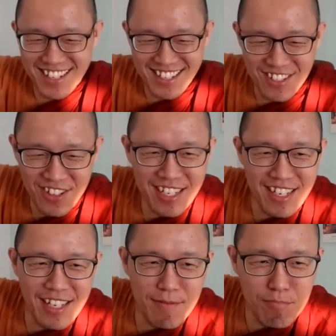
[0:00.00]
Go
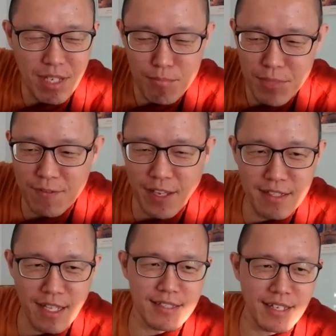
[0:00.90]
and be
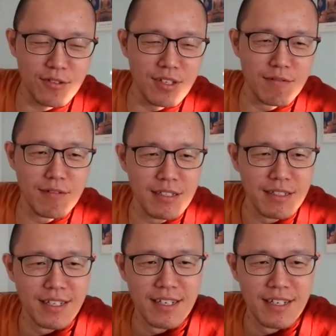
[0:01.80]
fantastic to the world.